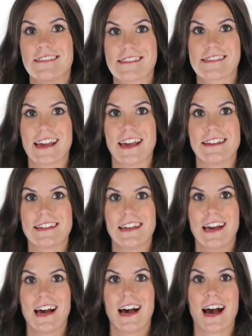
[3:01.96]

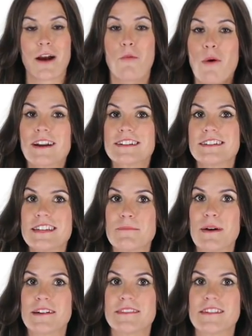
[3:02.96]
consent, I wanted
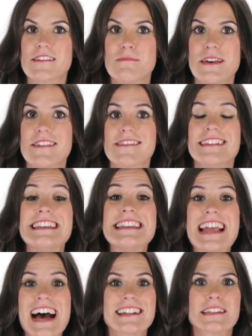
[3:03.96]
to debunk these myths,
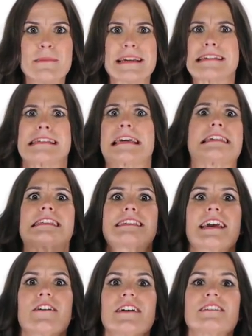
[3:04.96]
not to make sex
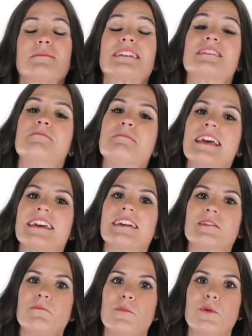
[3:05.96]
scary, but to
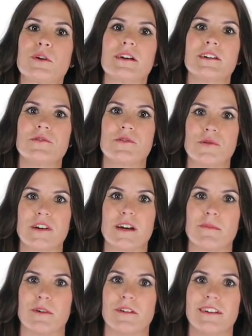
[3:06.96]
make it more
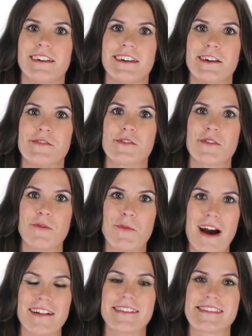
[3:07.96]
enjoyable, so
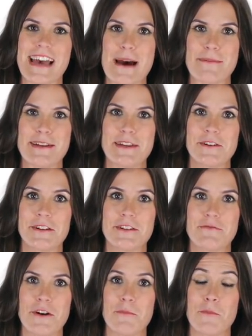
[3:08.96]
that while it's happening, you
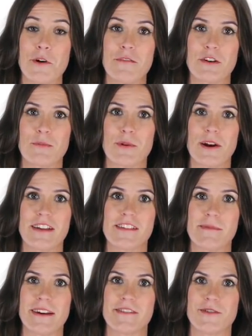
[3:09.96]
can devote more of your
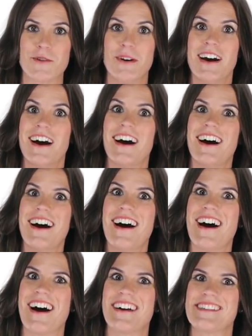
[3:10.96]
brain space to,
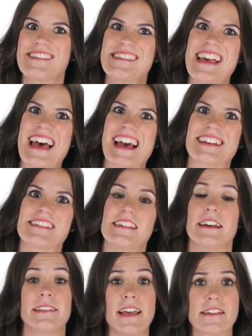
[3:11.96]
ah,
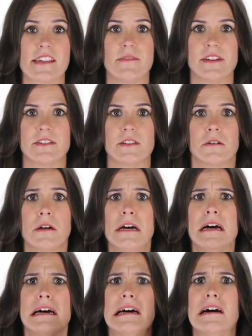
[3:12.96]
sex, and less of it to,
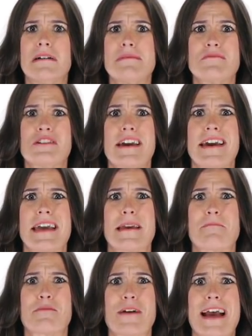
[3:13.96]
O M G,